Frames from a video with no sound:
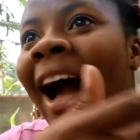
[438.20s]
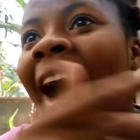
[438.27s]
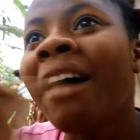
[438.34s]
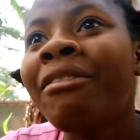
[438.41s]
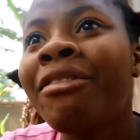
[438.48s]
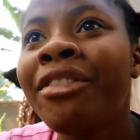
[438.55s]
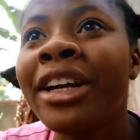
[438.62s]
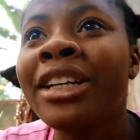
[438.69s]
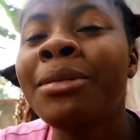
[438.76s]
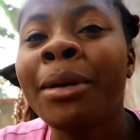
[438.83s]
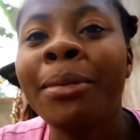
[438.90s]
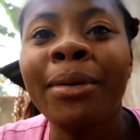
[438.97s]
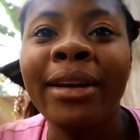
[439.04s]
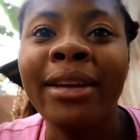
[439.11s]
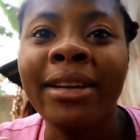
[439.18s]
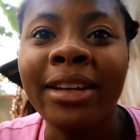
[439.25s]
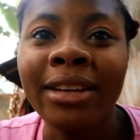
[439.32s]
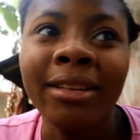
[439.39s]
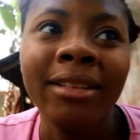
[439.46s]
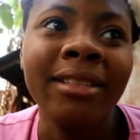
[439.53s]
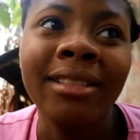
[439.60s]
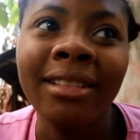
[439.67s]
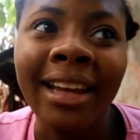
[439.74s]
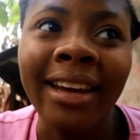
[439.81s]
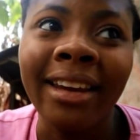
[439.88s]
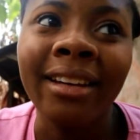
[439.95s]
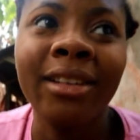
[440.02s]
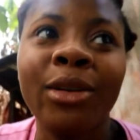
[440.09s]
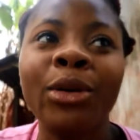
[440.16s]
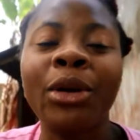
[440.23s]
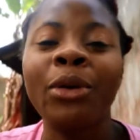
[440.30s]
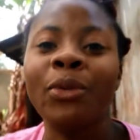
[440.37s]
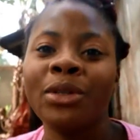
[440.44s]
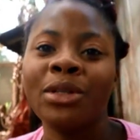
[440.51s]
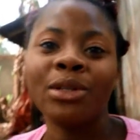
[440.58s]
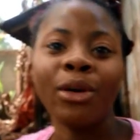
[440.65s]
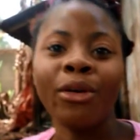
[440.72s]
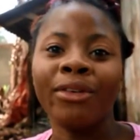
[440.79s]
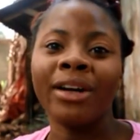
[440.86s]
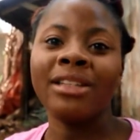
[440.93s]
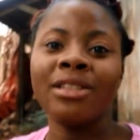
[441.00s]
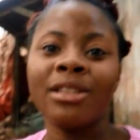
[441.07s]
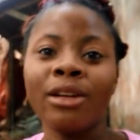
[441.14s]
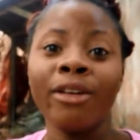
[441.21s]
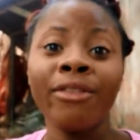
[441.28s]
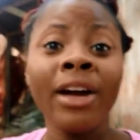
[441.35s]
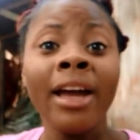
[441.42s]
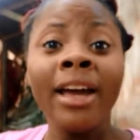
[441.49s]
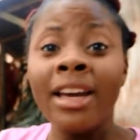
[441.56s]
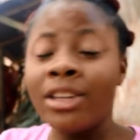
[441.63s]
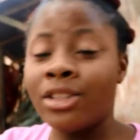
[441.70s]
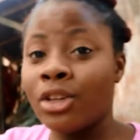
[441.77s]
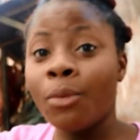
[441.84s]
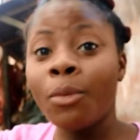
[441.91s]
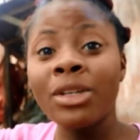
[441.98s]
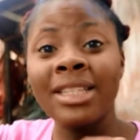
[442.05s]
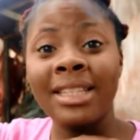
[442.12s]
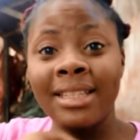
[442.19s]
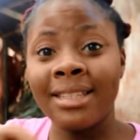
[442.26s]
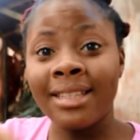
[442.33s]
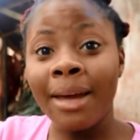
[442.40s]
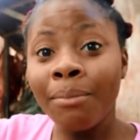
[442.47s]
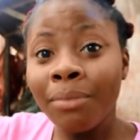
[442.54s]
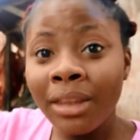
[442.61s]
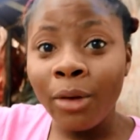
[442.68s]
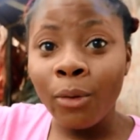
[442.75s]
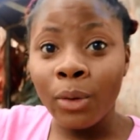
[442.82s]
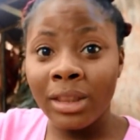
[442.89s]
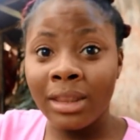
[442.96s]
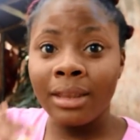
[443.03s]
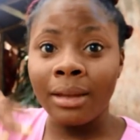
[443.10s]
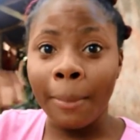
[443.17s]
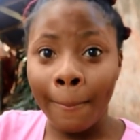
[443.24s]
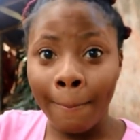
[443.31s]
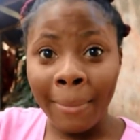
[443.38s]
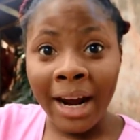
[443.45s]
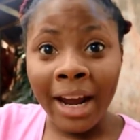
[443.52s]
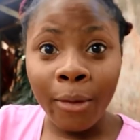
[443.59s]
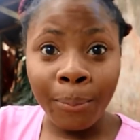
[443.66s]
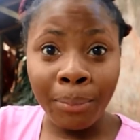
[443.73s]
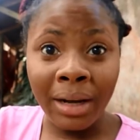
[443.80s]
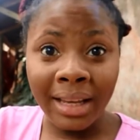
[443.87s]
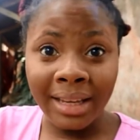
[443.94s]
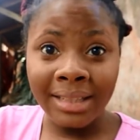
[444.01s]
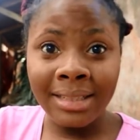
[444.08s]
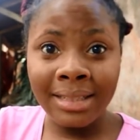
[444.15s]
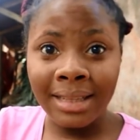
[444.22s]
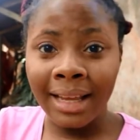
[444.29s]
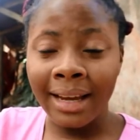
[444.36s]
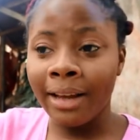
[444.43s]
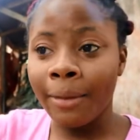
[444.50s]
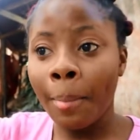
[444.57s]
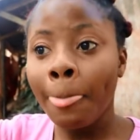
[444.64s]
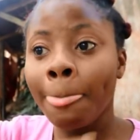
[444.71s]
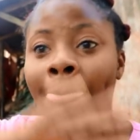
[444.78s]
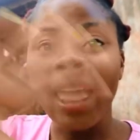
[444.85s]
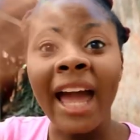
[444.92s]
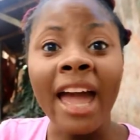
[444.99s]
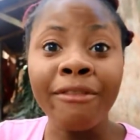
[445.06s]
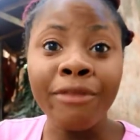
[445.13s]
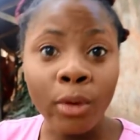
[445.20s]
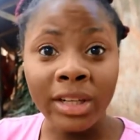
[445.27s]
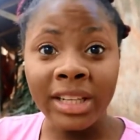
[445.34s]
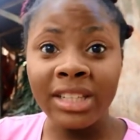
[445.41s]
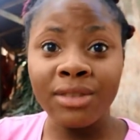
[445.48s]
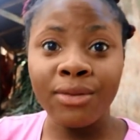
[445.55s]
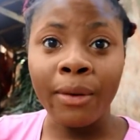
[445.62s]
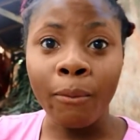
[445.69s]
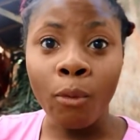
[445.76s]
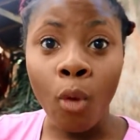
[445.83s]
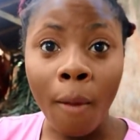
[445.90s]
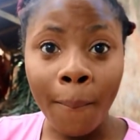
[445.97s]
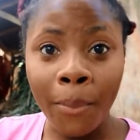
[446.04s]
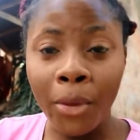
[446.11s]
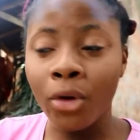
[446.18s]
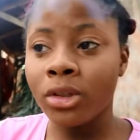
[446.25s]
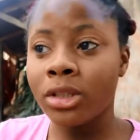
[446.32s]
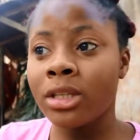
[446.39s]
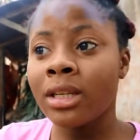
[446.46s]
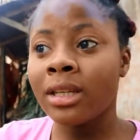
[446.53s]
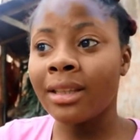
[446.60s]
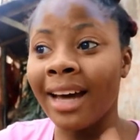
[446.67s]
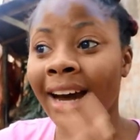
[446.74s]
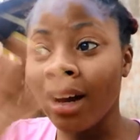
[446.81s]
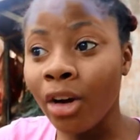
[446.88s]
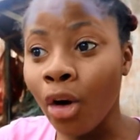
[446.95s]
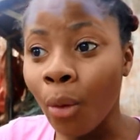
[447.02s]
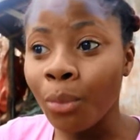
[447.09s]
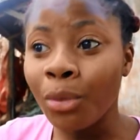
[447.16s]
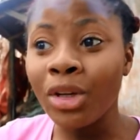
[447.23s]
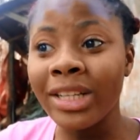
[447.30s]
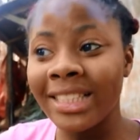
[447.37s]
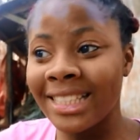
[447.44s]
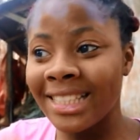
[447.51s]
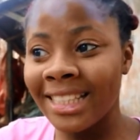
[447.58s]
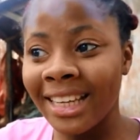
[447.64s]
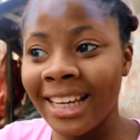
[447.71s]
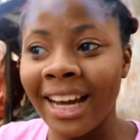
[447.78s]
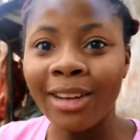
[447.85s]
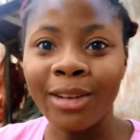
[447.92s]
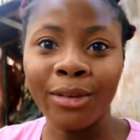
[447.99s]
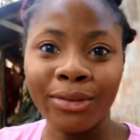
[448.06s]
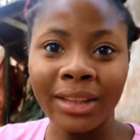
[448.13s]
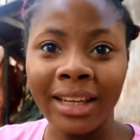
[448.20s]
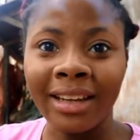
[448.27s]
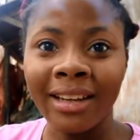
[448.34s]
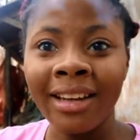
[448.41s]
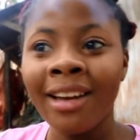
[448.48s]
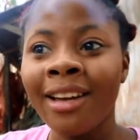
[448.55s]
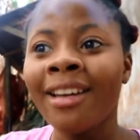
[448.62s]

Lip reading: average, maybe like cooking with stove and stuff. It's almost the same thing with my place, like everyone is from one pot. That community kind of thing